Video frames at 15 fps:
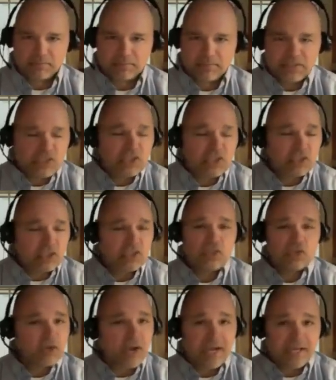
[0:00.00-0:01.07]
He's just, he's
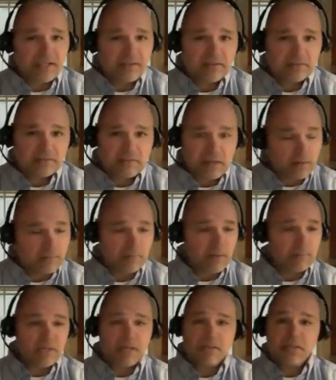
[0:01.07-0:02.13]
trying, I don't I'm
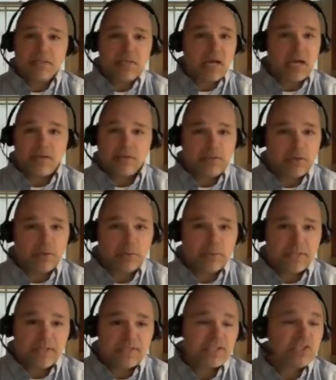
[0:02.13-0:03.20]
not I don't know who he
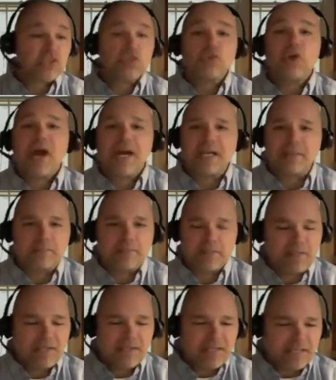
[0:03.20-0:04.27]
is. He's trying, but
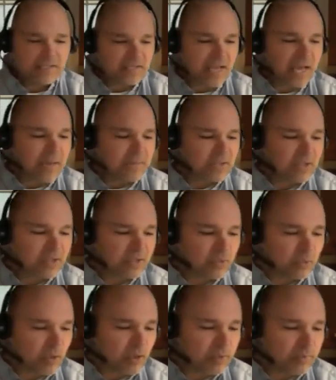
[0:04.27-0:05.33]
it's absolutely the
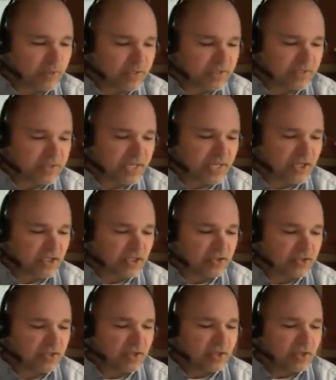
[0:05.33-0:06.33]
wrong presentation.